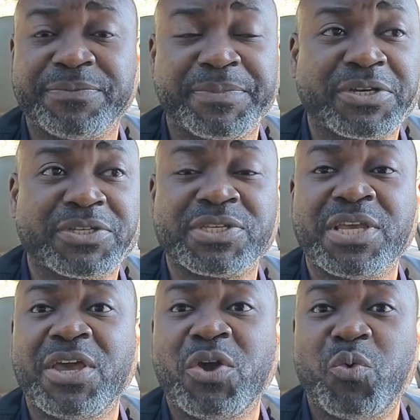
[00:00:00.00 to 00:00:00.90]
because
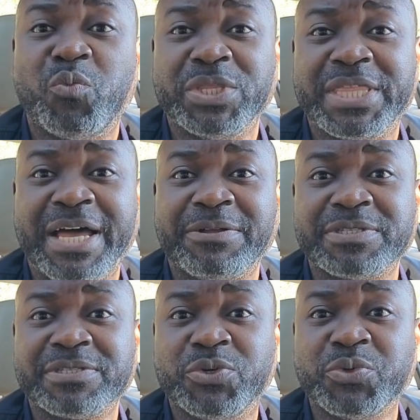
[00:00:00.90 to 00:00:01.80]
without
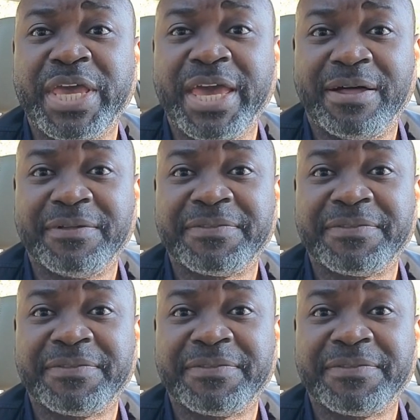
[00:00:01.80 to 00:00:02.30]
good health,